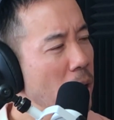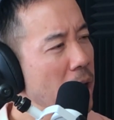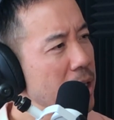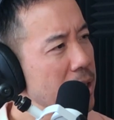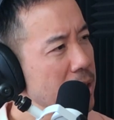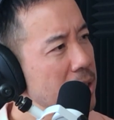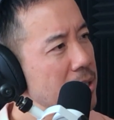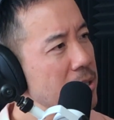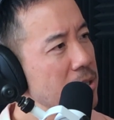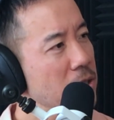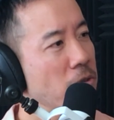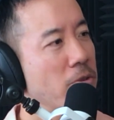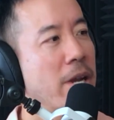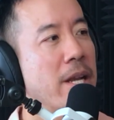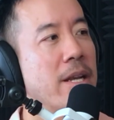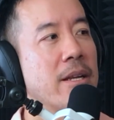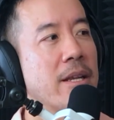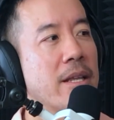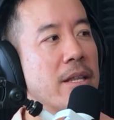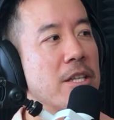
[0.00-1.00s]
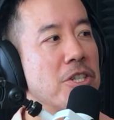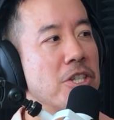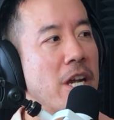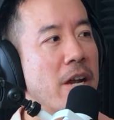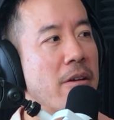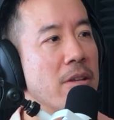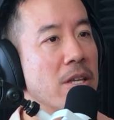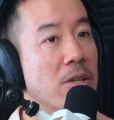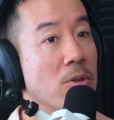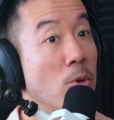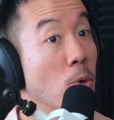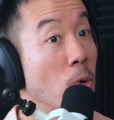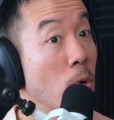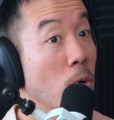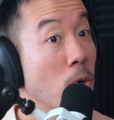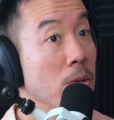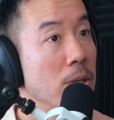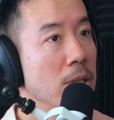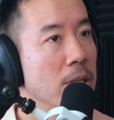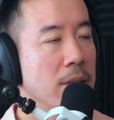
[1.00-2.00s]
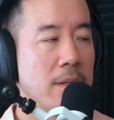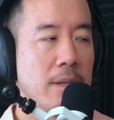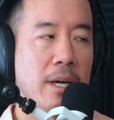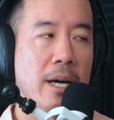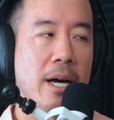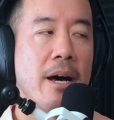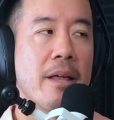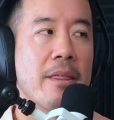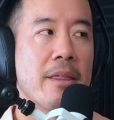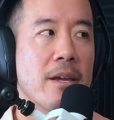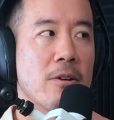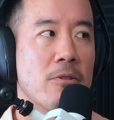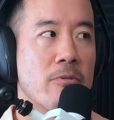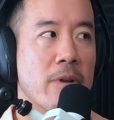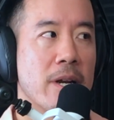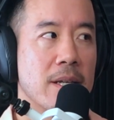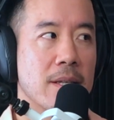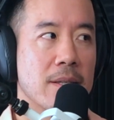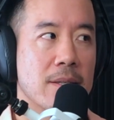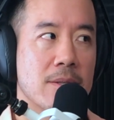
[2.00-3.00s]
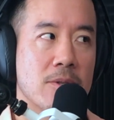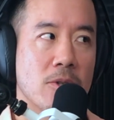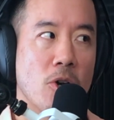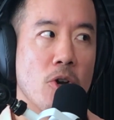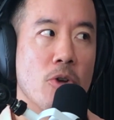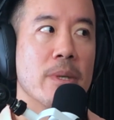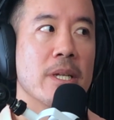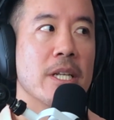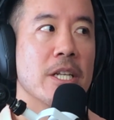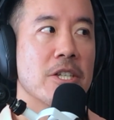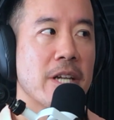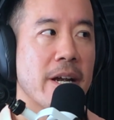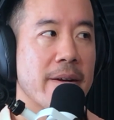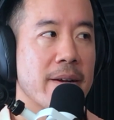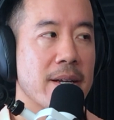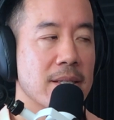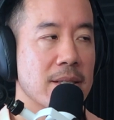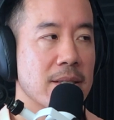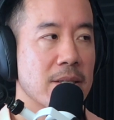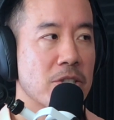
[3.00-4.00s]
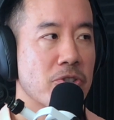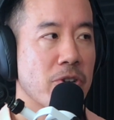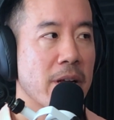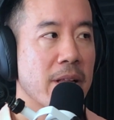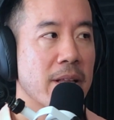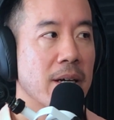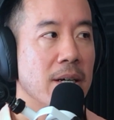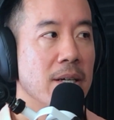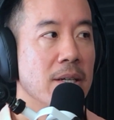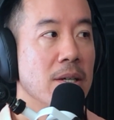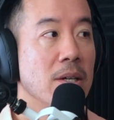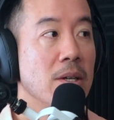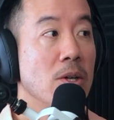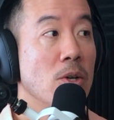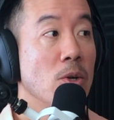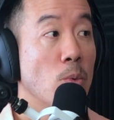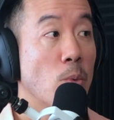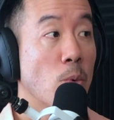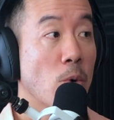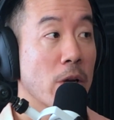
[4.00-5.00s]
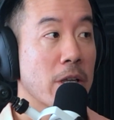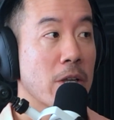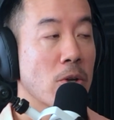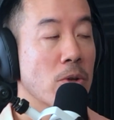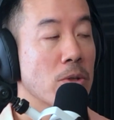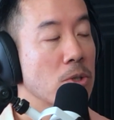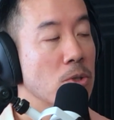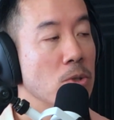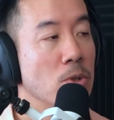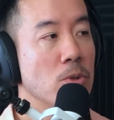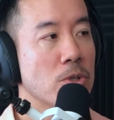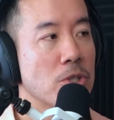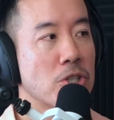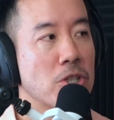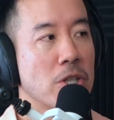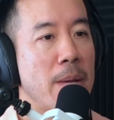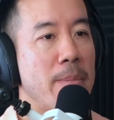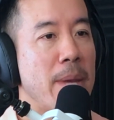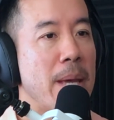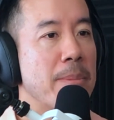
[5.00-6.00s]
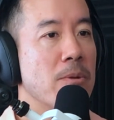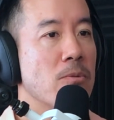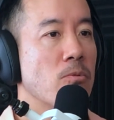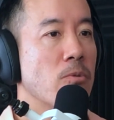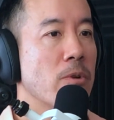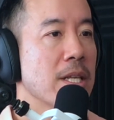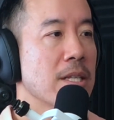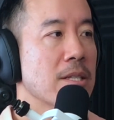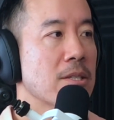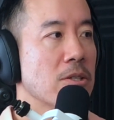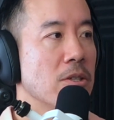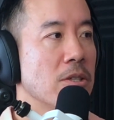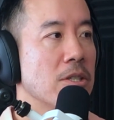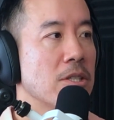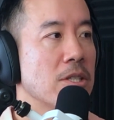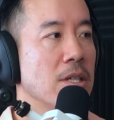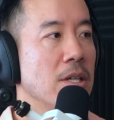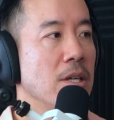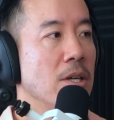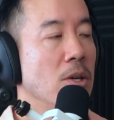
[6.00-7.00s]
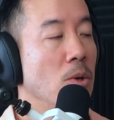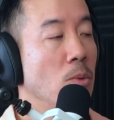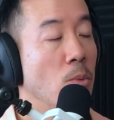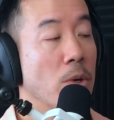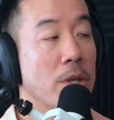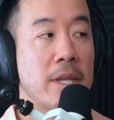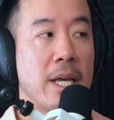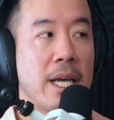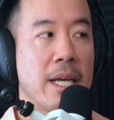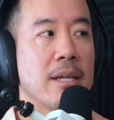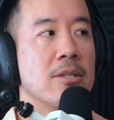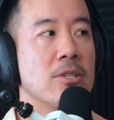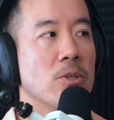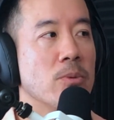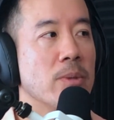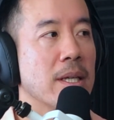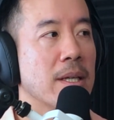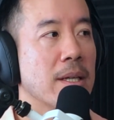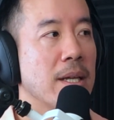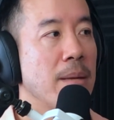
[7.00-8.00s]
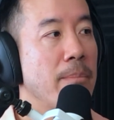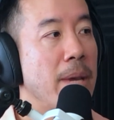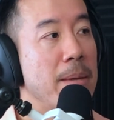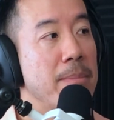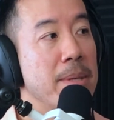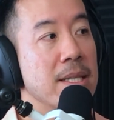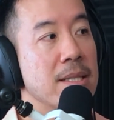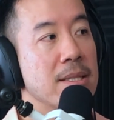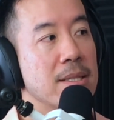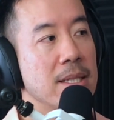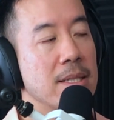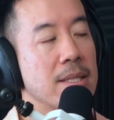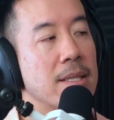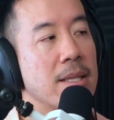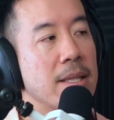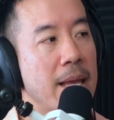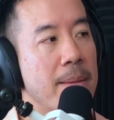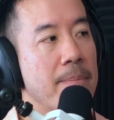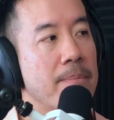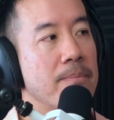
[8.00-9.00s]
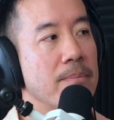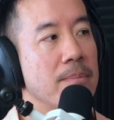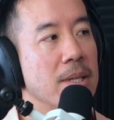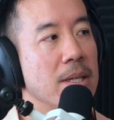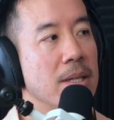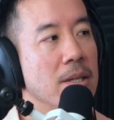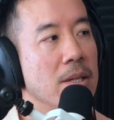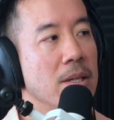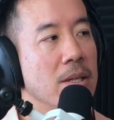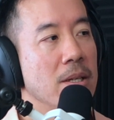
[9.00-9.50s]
do I need to create another charity, or are there already so many charities in Australia working on the cause? Should I maybe research what they are doing and maybe assist them,